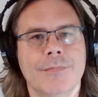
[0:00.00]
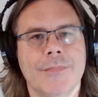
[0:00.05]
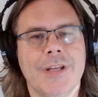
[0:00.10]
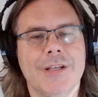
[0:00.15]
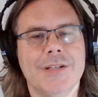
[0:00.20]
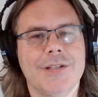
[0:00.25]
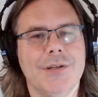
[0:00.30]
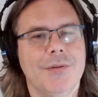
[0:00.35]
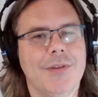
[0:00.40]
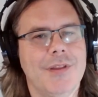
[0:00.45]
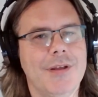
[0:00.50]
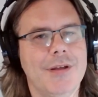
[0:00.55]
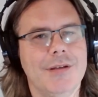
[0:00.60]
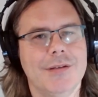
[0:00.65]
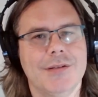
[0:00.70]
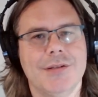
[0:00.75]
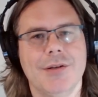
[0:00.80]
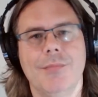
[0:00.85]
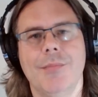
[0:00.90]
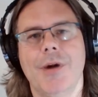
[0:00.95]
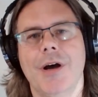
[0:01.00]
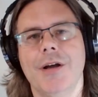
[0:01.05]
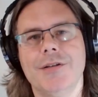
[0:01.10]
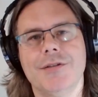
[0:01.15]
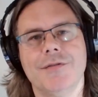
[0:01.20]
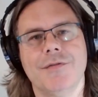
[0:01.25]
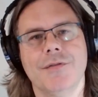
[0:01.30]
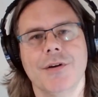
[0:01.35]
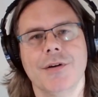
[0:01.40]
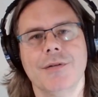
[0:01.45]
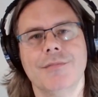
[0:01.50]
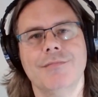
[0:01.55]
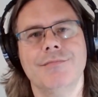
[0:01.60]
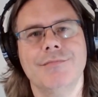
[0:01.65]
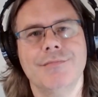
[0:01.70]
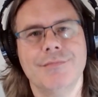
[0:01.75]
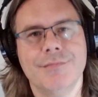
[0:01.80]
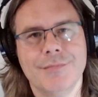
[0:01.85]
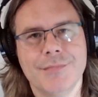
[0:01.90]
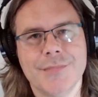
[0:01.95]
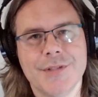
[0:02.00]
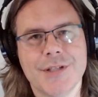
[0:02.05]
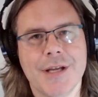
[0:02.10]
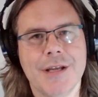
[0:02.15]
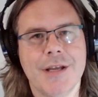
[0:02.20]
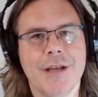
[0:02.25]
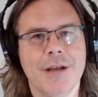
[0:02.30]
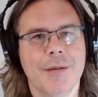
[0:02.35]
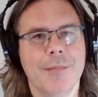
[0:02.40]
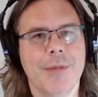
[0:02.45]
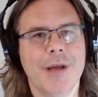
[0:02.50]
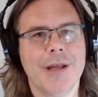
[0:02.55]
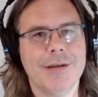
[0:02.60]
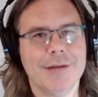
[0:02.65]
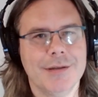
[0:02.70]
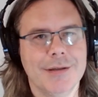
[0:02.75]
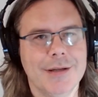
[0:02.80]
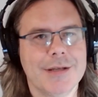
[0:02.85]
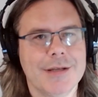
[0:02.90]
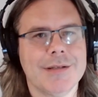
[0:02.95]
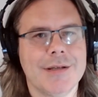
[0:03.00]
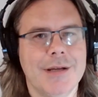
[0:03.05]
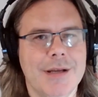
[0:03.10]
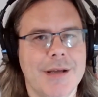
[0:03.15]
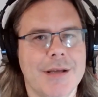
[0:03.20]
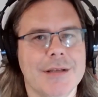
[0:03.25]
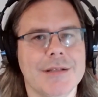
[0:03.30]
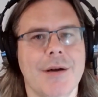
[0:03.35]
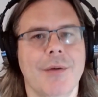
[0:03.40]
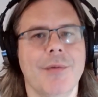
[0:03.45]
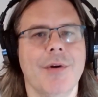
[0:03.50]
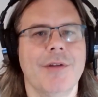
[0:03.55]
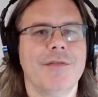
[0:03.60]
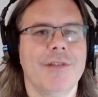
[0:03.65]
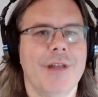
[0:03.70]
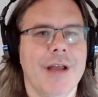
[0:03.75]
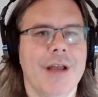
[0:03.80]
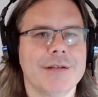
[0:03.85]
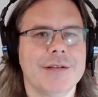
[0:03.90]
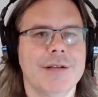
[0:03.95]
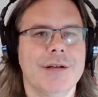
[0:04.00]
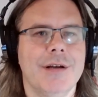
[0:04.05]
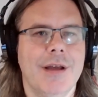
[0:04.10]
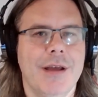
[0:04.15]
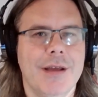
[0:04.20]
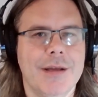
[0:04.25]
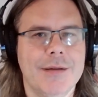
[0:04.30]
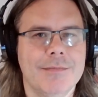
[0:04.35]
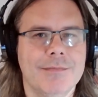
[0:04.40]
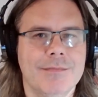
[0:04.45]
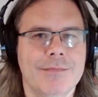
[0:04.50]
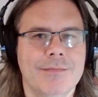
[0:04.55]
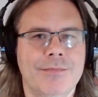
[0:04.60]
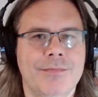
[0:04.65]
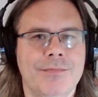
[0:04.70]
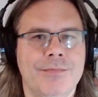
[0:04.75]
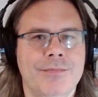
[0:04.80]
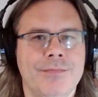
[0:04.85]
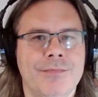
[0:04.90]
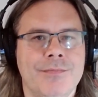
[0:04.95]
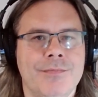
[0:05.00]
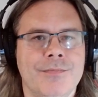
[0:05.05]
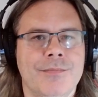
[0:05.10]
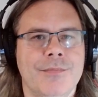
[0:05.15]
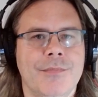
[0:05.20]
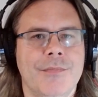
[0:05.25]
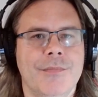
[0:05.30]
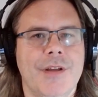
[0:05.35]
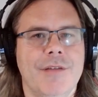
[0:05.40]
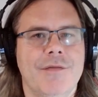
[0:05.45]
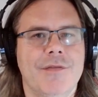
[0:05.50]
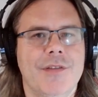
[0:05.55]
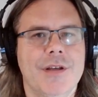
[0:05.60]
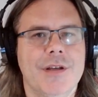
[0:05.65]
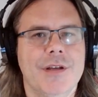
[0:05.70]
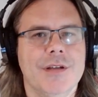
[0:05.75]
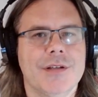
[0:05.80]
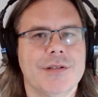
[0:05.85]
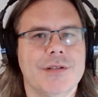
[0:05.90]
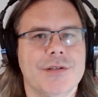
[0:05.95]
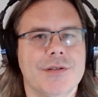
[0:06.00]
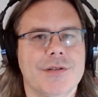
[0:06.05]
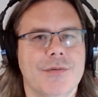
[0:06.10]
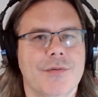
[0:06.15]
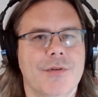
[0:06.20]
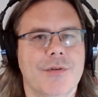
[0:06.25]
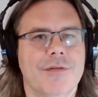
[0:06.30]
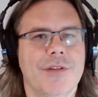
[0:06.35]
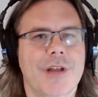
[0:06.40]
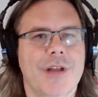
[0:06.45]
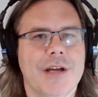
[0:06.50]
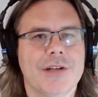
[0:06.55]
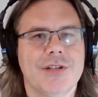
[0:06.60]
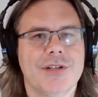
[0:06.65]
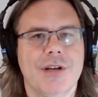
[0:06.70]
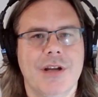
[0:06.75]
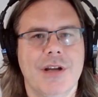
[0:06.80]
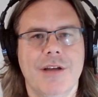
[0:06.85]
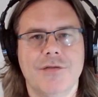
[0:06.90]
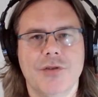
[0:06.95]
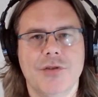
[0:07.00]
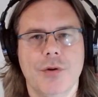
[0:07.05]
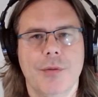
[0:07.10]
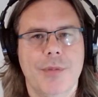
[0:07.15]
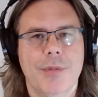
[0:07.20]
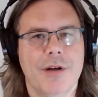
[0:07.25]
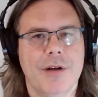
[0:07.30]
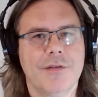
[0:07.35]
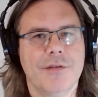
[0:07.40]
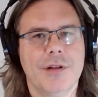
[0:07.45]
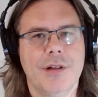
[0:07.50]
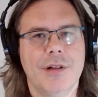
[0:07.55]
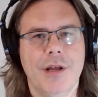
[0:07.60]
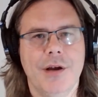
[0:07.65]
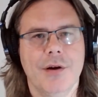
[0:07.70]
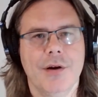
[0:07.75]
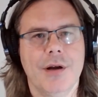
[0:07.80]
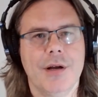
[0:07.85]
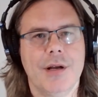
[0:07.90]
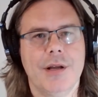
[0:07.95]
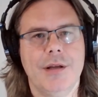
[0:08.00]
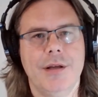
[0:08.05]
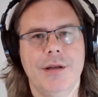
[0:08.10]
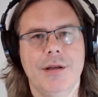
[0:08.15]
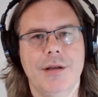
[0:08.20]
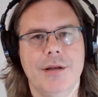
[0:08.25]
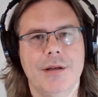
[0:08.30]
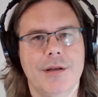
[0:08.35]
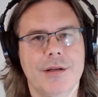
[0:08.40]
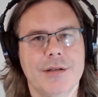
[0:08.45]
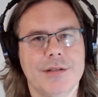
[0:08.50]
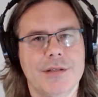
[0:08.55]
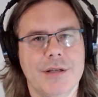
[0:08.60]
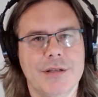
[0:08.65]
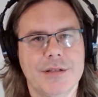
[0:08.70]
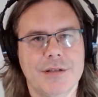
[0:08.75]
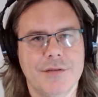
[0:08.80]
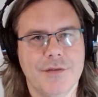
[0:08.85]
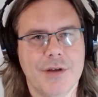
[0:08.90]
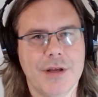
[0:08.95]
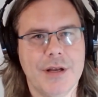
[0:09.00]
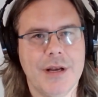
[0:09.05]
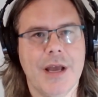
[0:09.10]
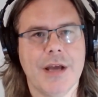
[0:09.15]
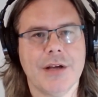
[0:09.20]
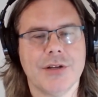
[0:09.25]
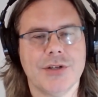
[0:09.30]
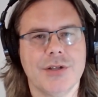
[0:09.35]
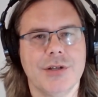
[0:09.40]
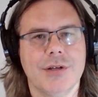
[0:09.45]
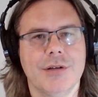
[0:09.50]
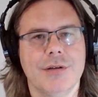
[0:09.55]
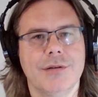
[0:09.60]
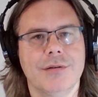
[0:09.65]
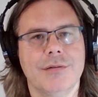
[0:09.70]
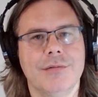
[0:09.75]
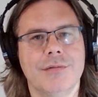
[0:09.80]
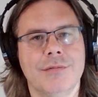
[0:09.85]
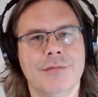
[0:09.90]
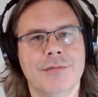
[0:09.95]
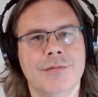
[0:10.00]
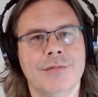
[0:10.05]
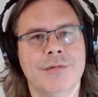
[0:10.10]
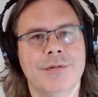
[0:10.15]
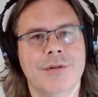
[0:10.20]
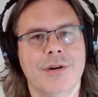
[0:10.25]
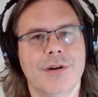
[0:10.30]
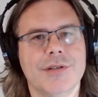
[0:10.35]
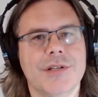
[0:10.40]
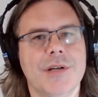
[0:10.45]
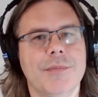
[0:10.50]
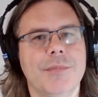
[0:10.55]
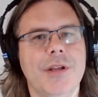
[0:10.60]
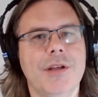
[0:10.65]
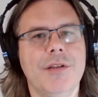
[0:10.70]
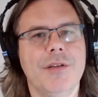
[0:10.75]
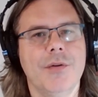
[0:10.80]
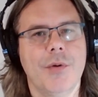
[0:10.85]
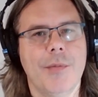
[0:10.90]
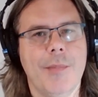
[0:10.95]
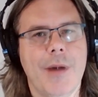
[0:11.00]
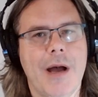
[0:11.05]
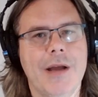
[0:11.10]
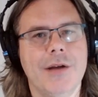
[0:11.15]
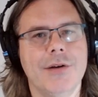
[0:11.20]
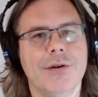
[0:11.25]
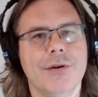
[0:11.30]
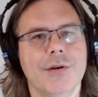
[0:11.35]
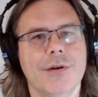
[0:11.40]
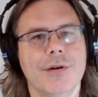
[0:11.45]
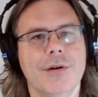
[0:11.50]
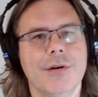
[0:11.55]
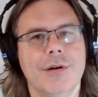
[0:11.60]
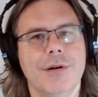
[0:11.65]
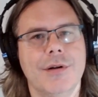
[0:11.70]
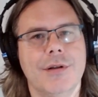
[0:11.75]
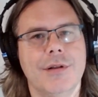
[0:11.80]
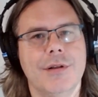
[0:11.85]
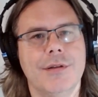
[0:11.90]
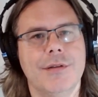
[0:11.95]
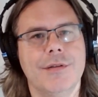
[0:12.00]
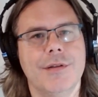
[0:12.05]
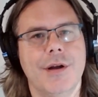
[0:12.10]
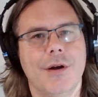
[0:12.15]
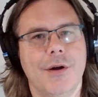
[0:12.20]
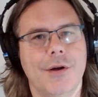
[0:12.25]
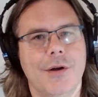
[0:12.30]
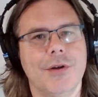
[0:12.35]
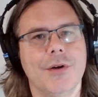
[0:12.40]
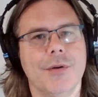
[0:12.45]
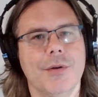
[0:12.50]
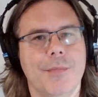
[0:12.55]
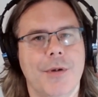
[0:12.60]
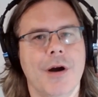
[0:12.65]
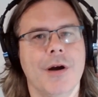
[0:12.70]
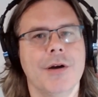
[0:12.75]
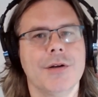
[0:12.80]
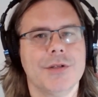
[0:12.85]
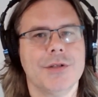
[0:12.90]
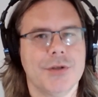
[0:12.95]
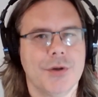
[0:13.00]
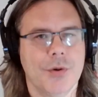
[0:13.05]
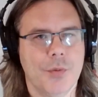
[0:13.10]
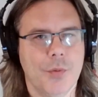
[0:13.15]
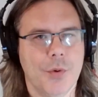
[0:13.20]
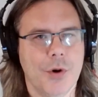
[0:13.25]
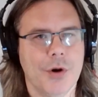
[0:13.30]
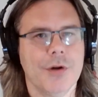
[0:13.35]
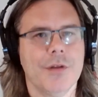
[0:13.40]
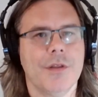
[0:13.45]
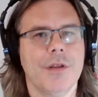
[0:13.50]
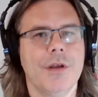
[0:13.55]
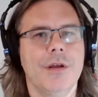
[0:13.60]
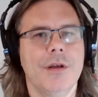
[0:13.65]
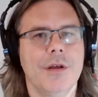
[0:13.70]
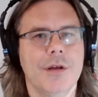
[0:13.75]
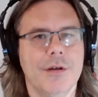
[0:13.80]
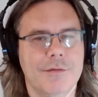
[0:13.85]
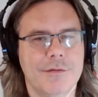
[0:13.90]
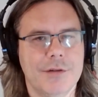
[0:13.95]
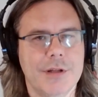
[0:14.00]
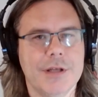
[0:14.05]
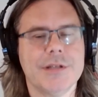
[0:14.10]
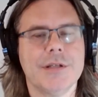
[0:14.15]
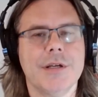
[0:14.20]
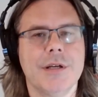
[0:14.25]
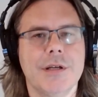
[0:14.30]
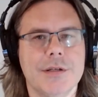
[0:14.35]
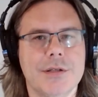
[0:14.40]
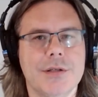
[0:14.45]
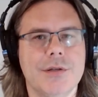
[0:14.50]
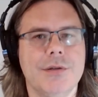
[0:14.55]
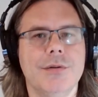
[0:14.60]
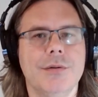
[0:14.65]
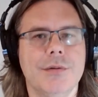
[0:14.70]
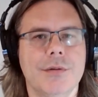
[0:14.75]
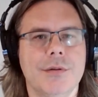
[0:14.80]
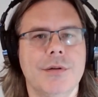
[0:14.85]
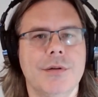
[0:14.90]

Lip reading: So thanks so much for taking a bit and listening as I reflect today. If this reflection gives you a bit of clarity, a sense of connection, or simply the reminder that all your parts are worthy of listening to,